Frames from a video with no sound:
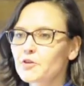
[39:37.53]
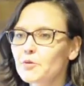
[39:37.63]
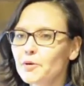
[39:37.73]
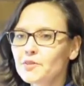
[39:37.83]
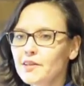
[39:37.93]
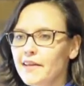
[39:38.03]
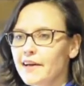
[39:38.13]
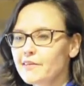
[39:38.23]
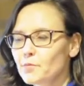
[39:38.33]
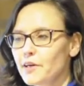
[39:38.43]
hormone, and
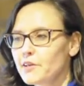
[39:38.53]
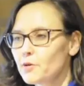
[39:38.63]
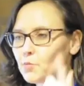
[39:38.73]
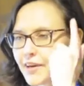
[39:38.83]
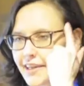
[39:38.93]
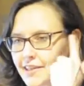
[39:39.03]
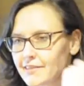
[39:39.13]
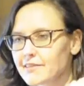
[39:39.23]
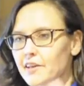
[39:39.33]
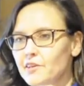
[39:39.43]
that's what your brain
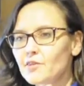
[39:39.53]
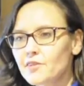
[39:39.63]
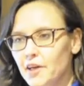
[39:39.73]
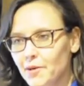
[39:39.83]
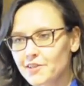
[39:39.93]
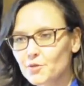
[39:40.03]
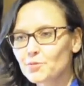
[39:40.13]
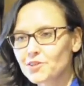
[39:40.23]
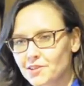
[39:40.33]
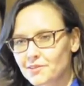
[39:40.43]
is telling your thyroid to
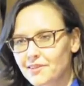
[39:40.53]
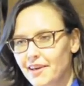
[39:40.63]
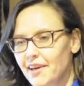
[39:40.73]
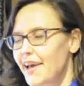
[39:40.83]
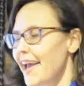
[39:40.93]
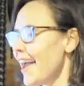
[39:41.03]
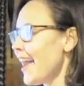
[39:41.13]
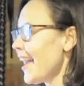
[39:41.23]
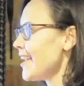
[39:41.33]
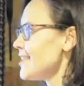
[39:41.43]
produce.
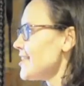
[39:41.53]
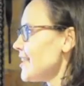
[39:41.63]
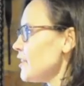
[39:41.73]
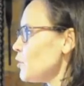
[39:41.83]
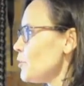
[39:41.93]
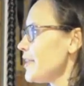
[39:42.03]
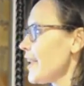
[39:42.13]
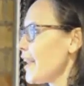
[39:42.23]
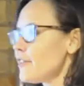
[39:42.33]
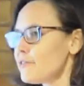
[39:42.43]
And it will be
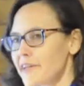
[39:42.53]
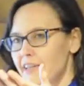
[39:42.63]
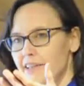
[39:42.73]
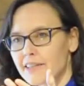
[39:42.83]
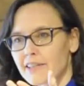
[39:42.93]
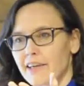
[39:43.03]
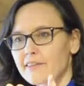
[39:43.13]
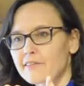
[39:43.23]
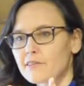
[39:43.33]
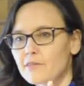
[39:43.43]
elevated in
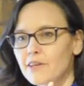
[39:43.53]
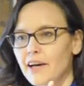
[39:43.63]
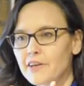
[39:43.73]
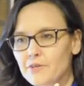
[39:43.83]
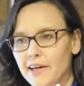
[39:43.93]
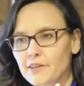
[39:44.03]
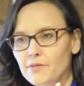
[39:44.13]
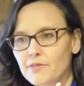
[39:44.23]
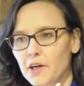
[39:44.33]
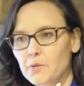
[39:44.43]
cases of an underactive
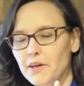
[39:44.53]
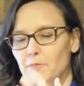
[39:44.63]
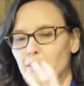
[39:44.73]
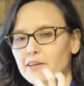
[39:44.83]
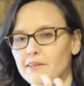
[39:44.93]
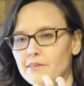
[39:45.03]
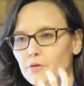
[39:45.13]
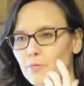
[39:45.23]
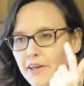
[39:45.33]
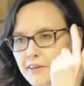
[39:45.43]
thyroid because your
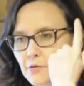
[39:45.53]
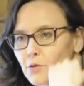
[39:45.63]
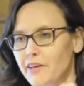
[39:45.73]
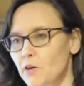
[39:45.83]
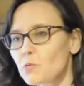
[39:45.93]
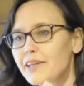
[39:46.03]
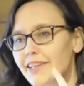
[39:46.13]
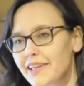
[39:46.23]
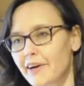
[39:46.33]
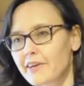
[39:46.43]
body's working
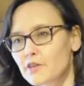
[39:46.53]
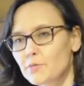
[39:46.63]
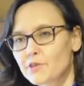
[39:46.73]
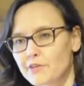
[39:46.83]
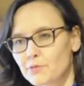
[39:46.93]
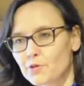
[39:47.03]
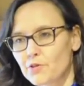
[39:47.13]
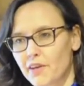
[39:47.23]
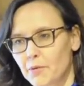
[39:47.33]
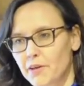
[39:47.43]
really hard to produce more
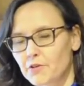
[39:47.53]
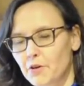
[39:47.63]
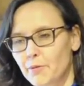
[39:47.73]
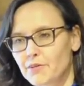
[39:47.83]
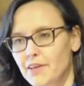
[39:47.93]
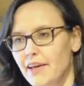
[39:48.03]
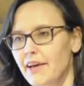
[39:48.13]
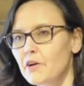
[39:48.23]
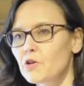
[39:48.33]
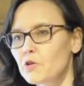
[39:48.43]
thyroid hormone,
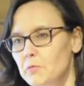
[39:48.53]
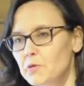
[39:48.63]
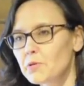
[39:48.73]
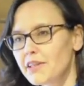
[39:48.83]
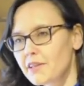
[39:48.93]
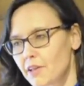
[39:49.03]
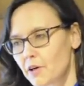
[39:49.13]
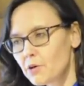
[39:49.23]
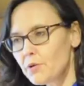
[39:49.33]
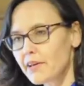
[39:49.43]
or it will be really
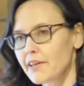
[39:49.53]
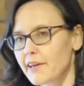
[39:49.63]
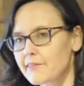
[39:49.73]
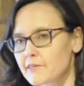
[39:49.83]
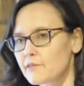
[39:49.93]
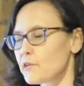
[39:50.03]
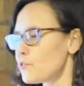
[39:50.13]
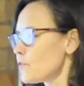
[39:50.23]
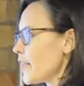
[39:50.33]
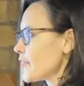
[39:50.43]
low in cases of
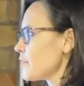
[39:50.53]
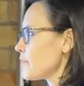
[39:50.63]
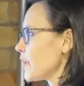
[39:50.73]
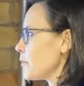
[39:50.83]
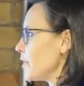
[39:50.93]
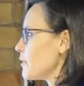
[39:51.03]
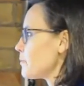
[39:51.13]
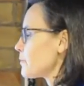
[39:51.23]
overactive thyroid.